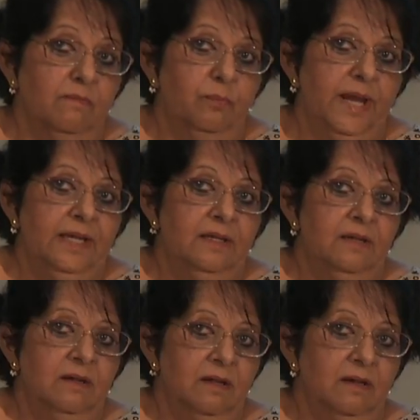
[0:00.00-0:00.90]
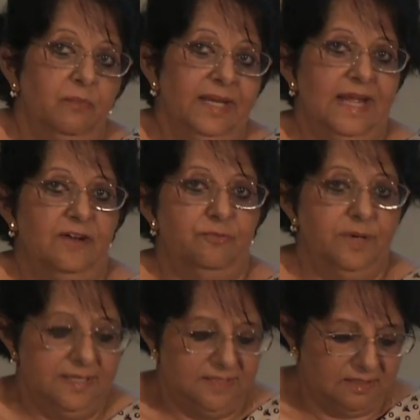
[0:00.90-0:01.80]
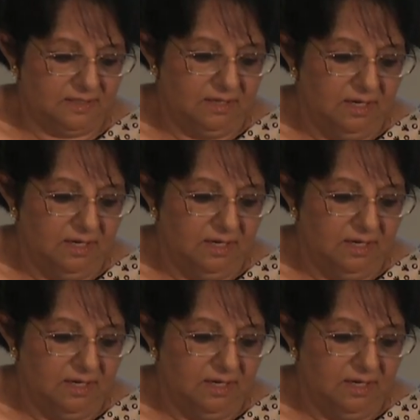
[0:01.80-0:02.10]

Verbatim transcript: when, uh, when at risk,